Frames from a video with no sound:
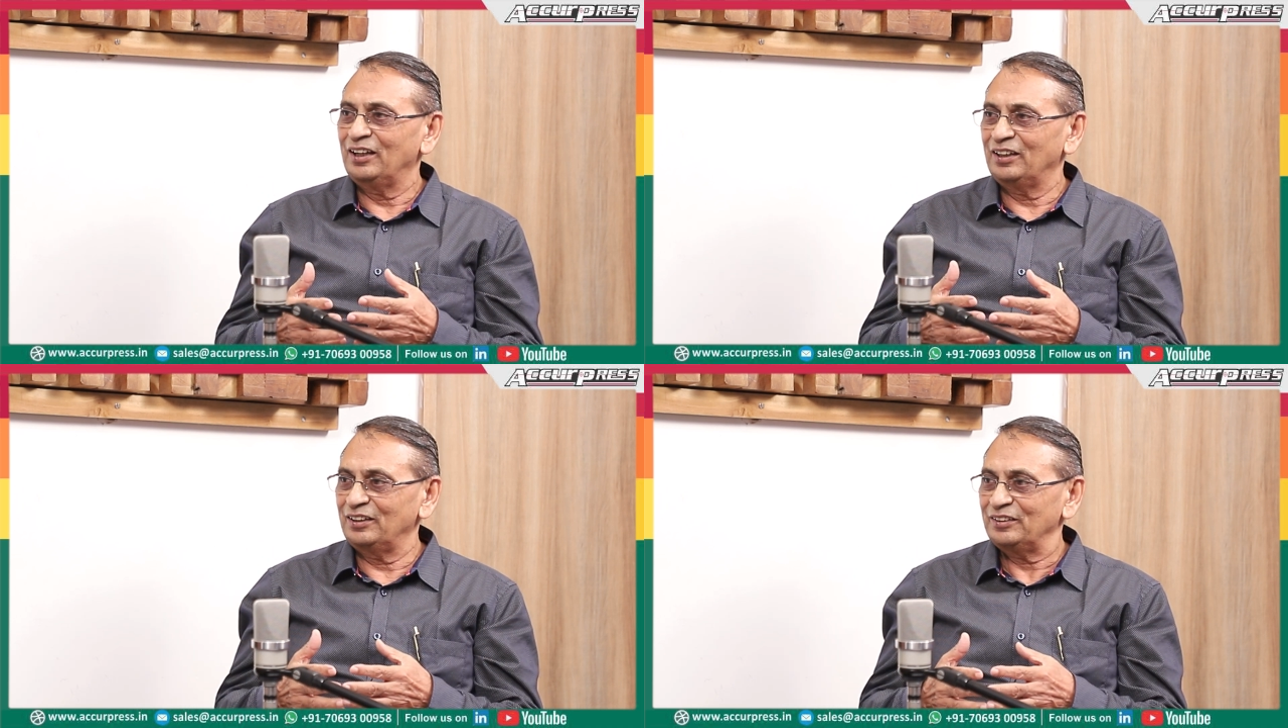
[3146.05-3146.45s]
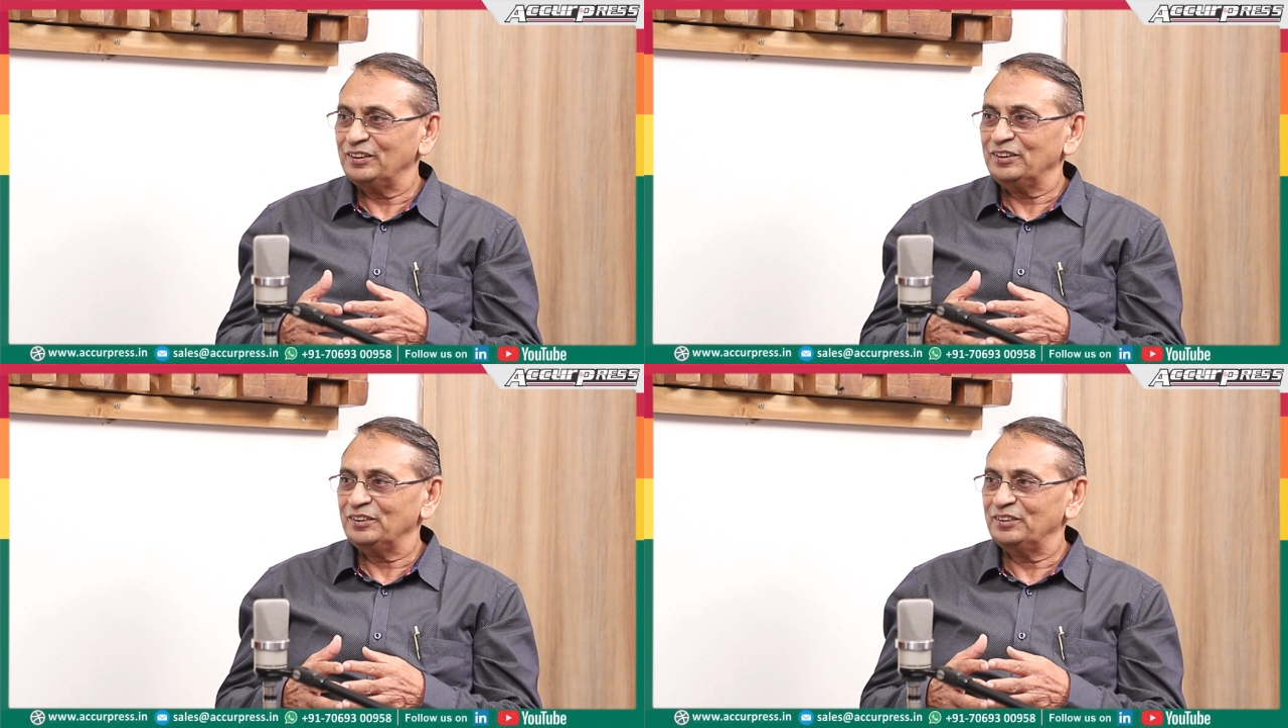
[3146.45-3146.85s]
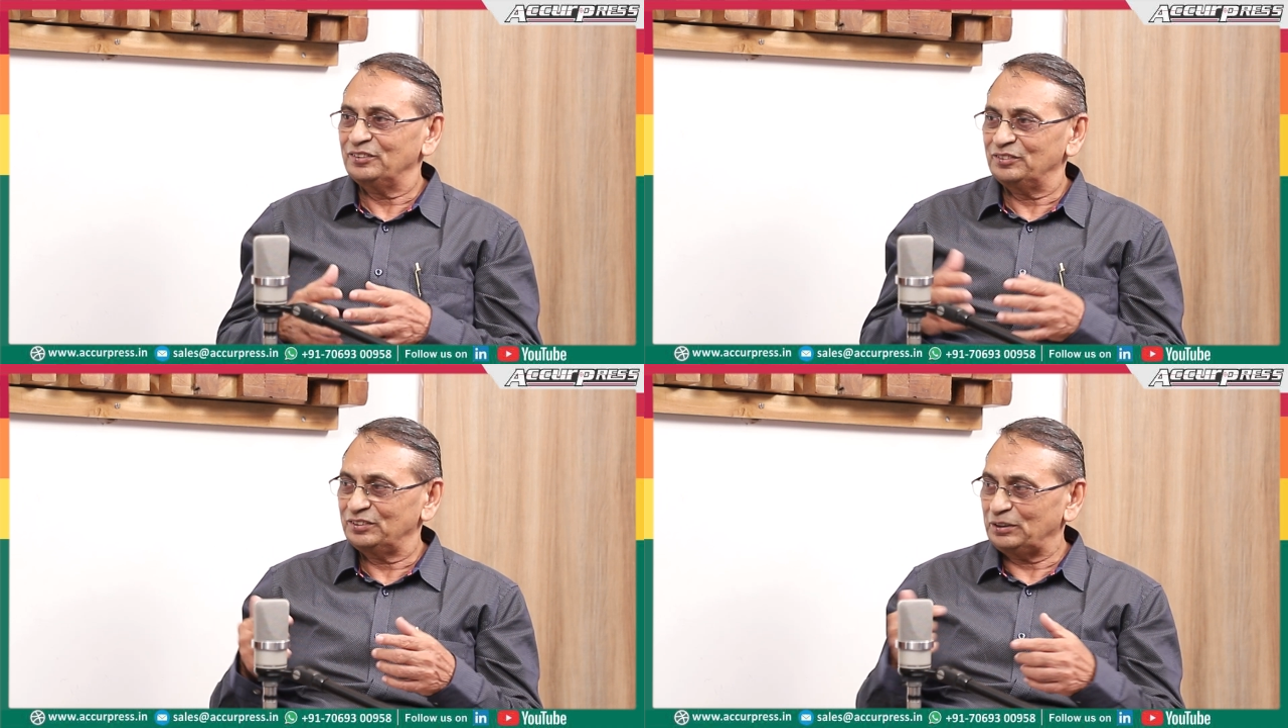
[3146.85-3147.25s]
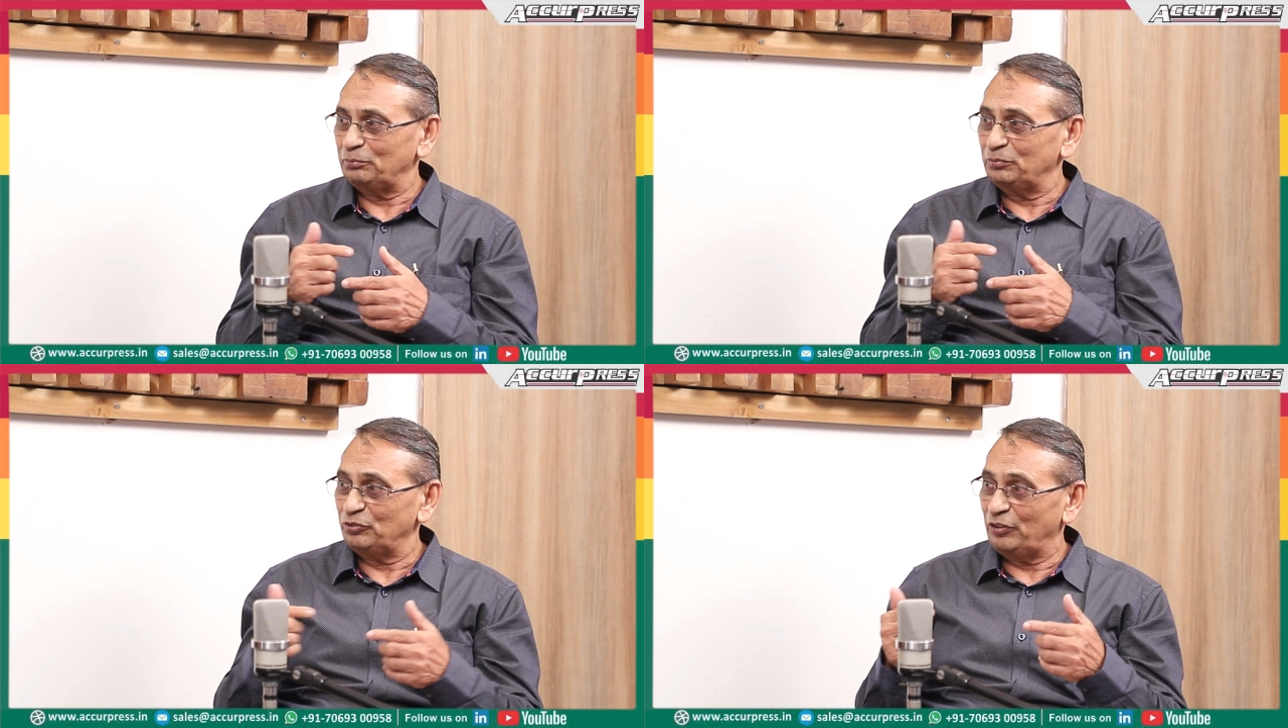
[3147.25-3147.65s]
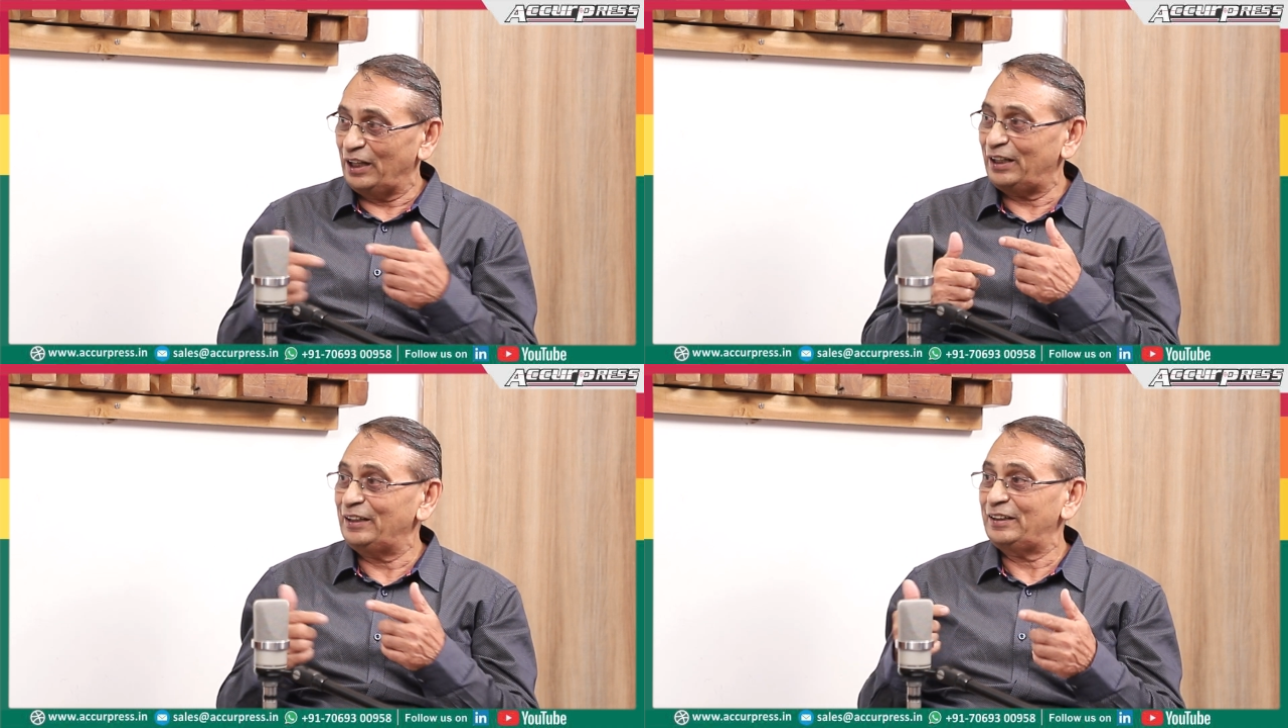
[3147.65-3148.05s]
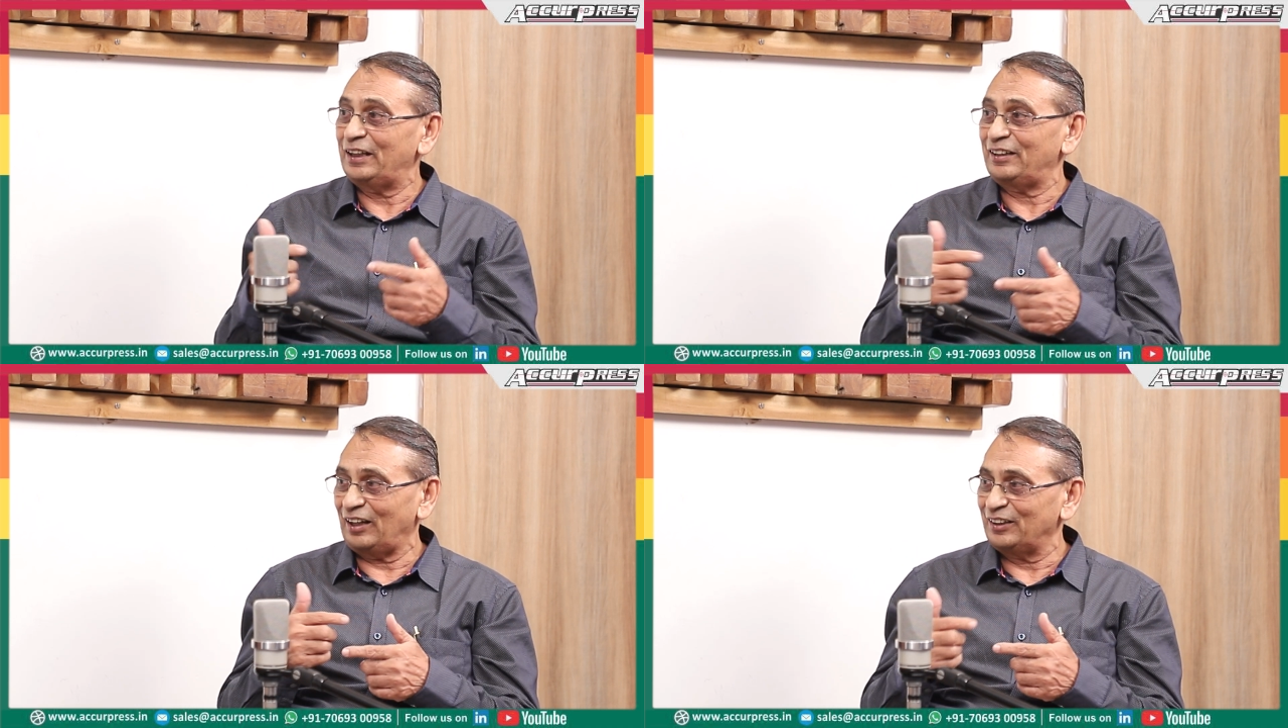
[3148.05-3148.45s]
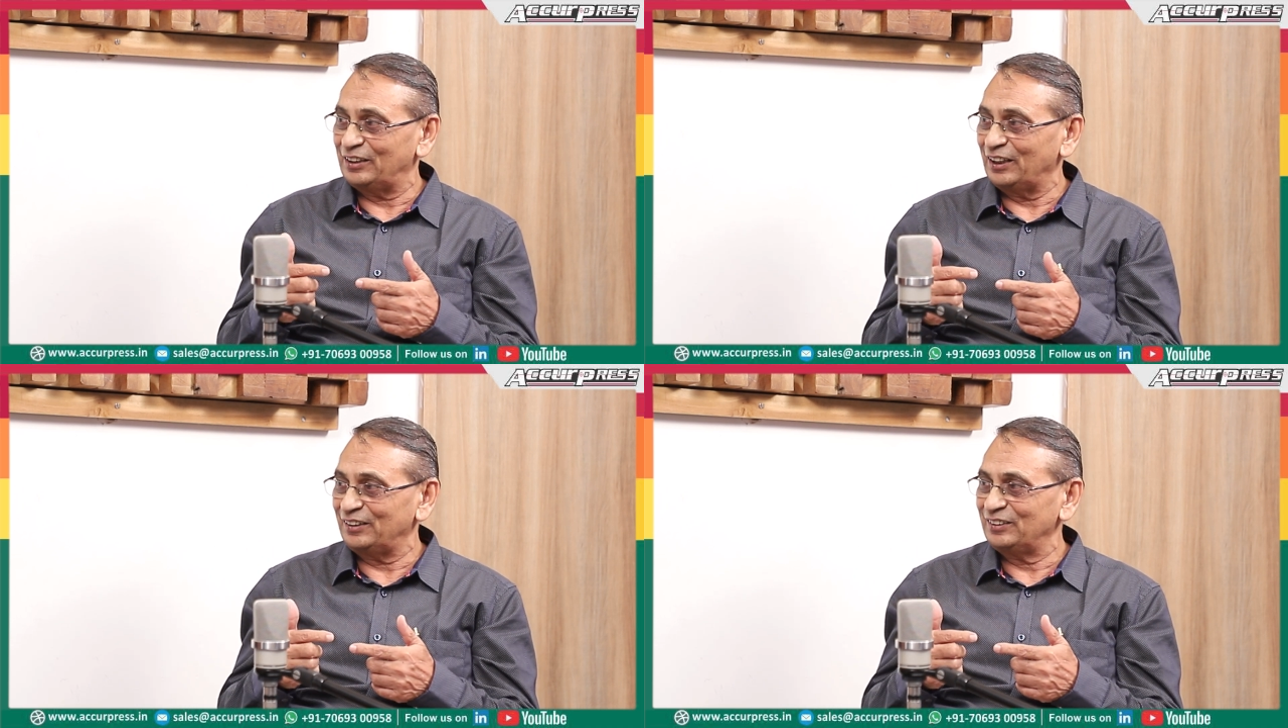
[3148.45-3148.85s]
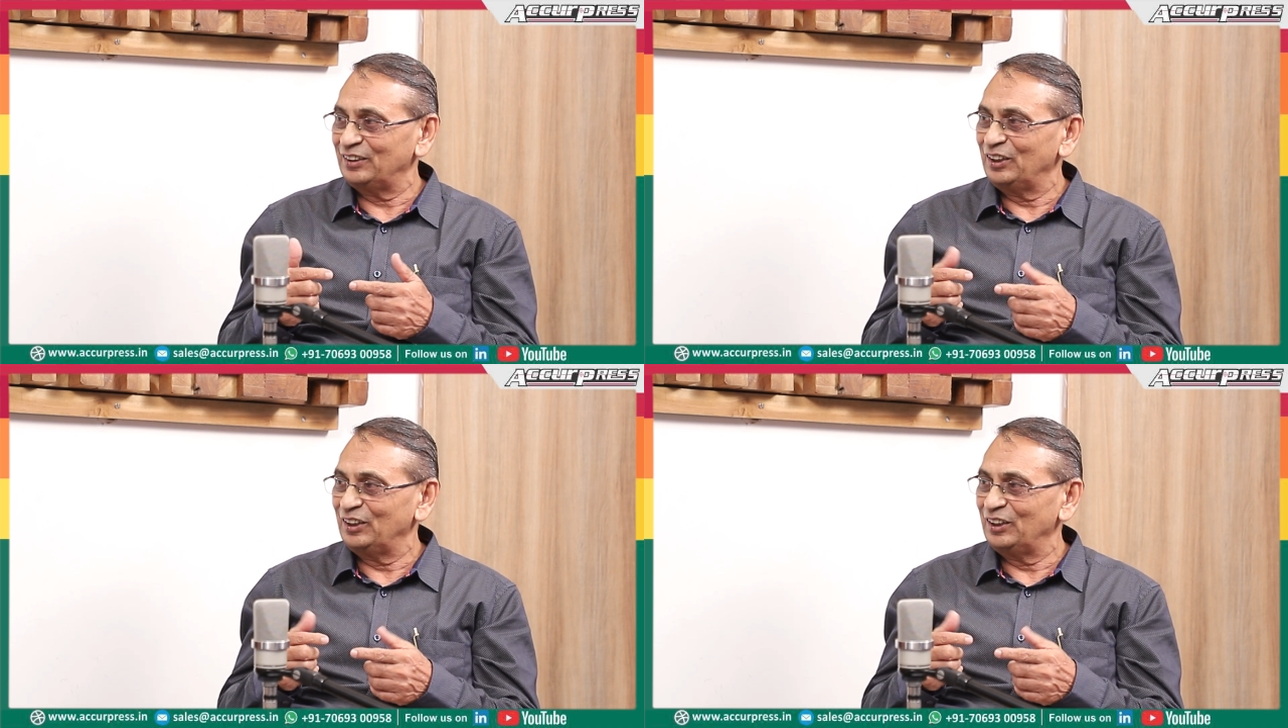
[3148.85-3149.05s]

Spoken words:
Uh, some wear and tear are there.